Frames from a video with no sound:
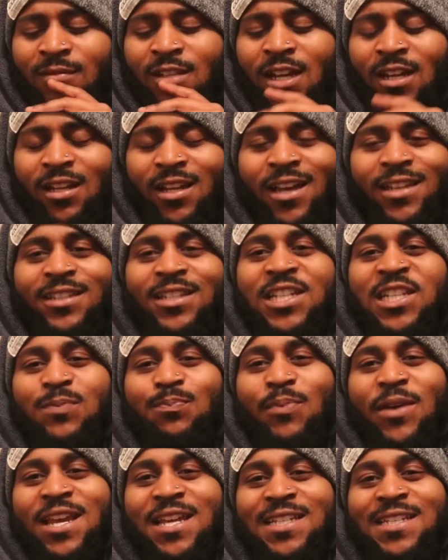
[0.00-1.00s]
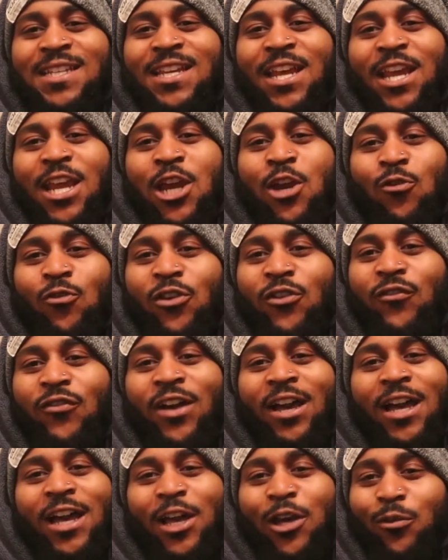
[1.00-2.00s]
I like this spacey, eerie
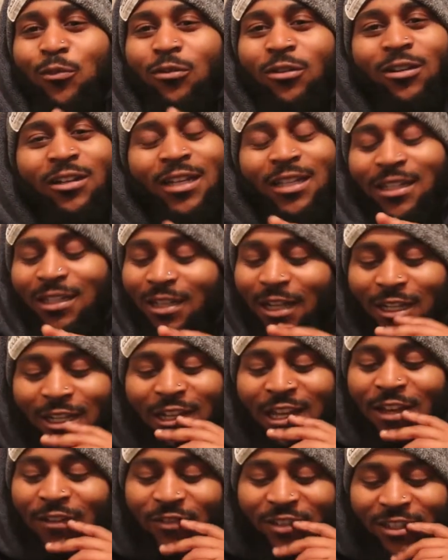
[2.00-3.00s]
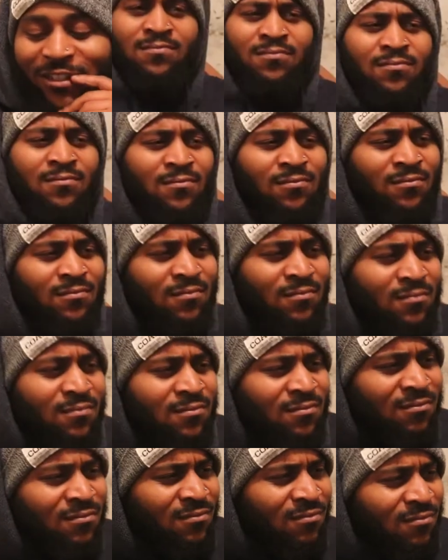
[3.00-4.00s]
vibe, bro. I, I love it. Gang,
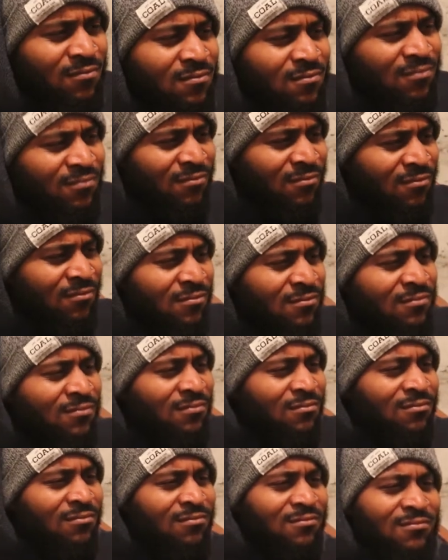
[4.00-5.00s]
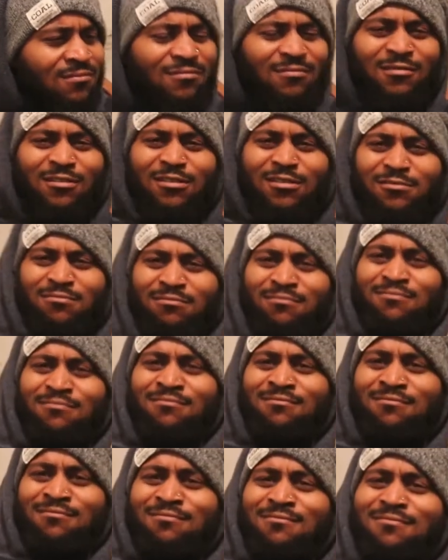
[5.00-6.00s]
gang, let's go. Gang, gang, gang,
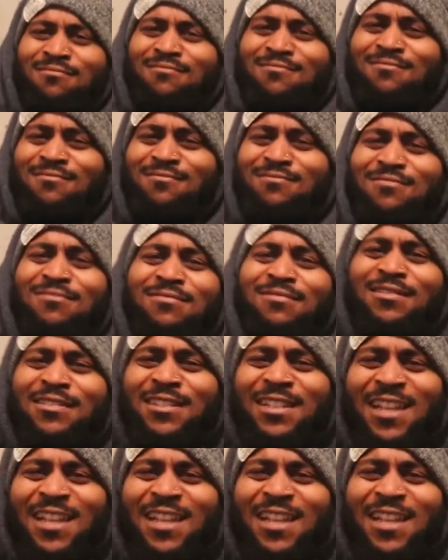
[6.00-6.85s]
gang, gang.